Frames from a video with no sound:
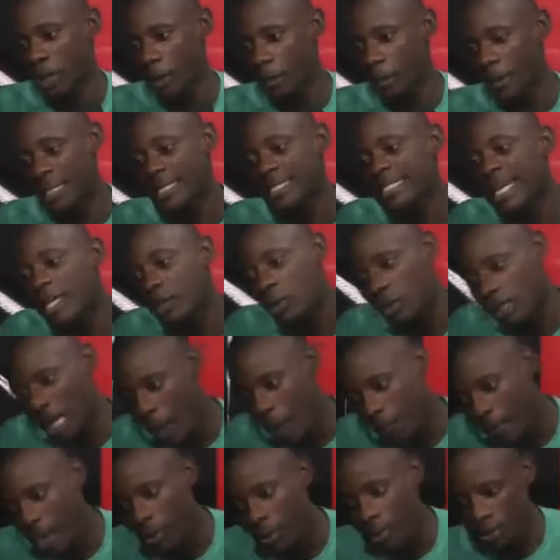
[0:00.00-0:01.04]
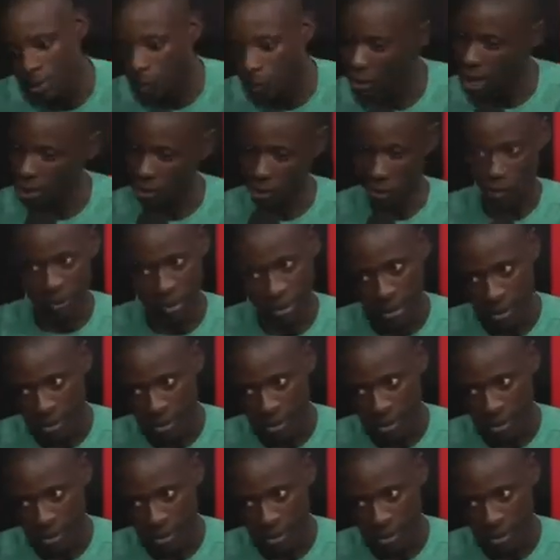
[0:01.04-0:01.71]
Please take your car back. We are sorry.